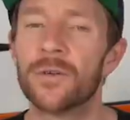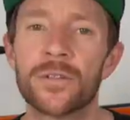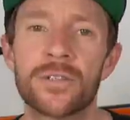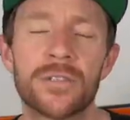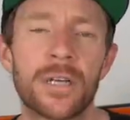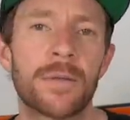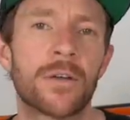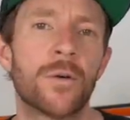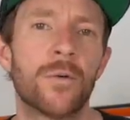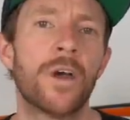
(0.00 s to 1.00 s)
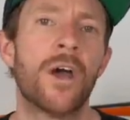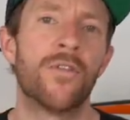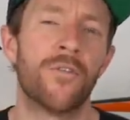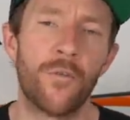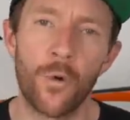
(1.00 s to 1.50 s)
also something called
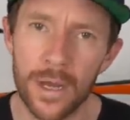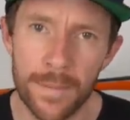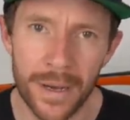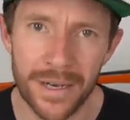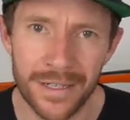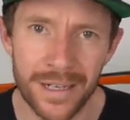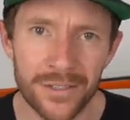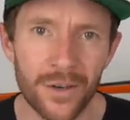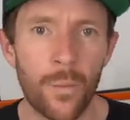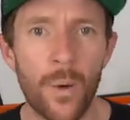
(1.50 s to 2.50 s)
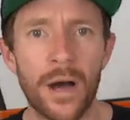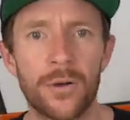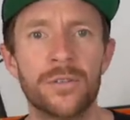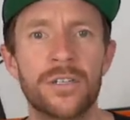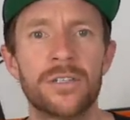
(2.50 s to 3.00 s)
the 4DP test on
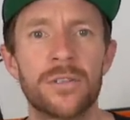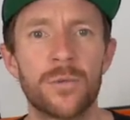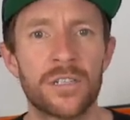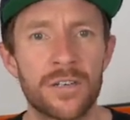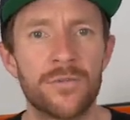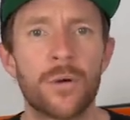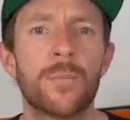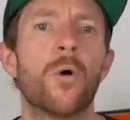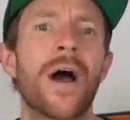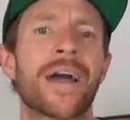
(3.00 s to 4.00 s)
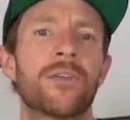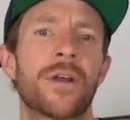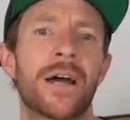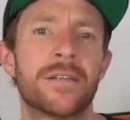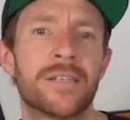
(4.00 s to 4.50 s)
Wahoo system, which gives you a more
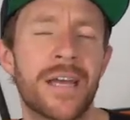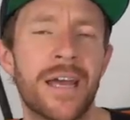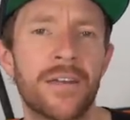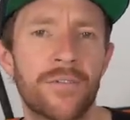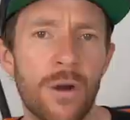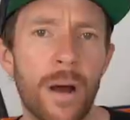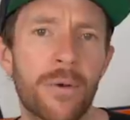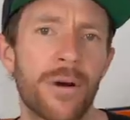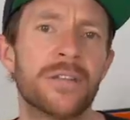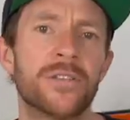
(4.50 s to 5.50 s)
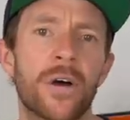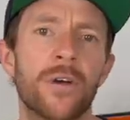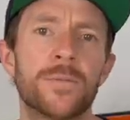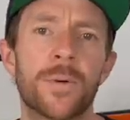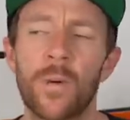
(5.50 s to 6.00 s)
accurate understanding of your upper end
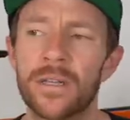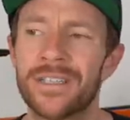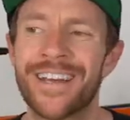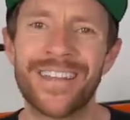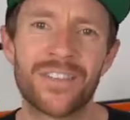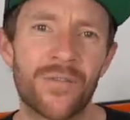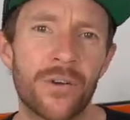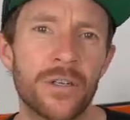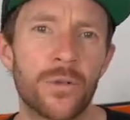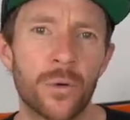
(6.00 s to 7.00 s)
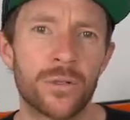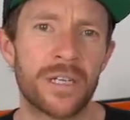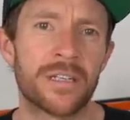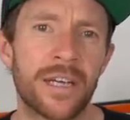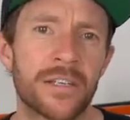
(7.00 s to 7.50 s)
zones. But once again, that's a very
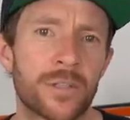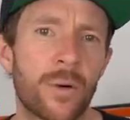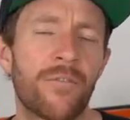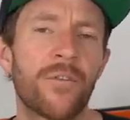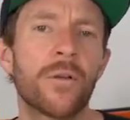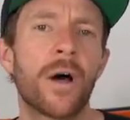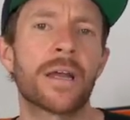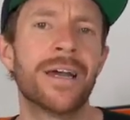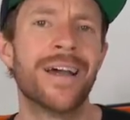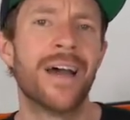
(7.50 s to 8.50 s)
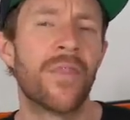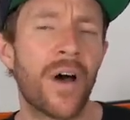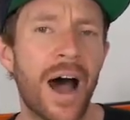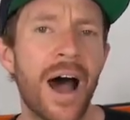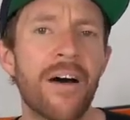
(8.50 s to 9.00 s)
daunting test. So I feel like
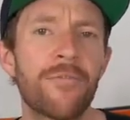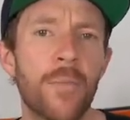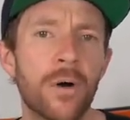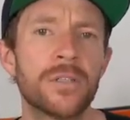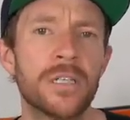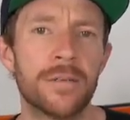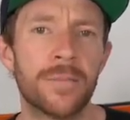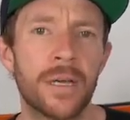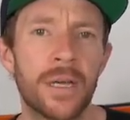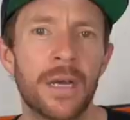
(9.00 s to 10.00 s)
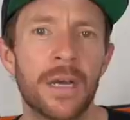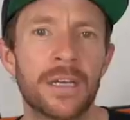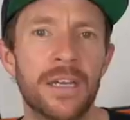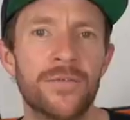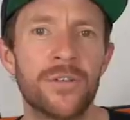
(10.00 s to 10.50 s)
the Half Monty
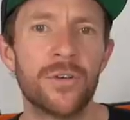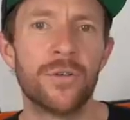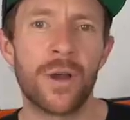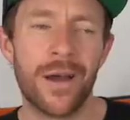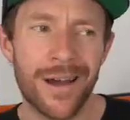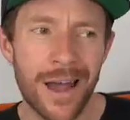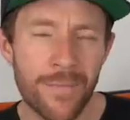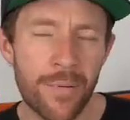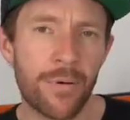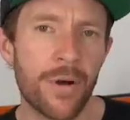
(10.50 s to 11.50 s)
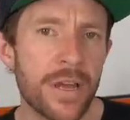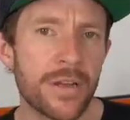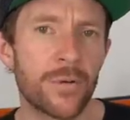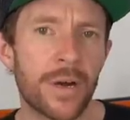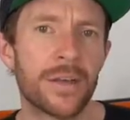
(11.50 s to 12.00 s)
gives you a pretty
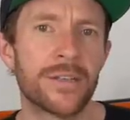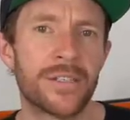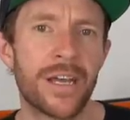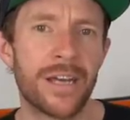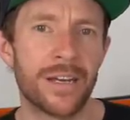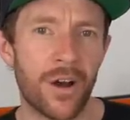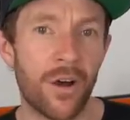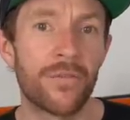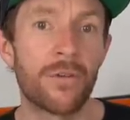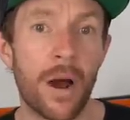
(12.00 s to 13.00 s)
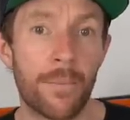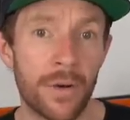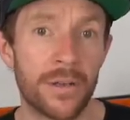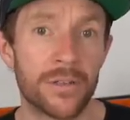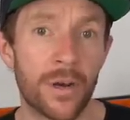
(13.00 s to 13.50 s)
good understanding of your
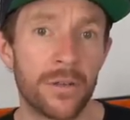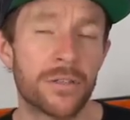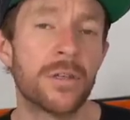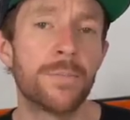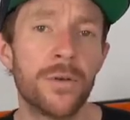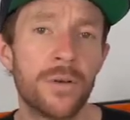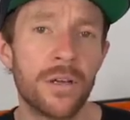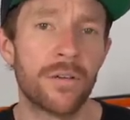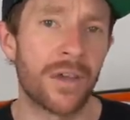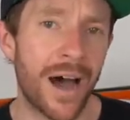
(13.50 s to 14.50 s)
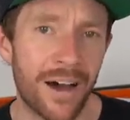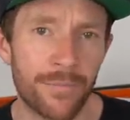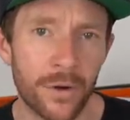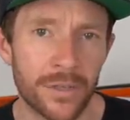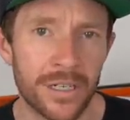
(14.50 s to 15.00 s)
upper end zones. And the beauty of the
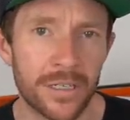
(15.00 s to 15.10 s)
Half Monty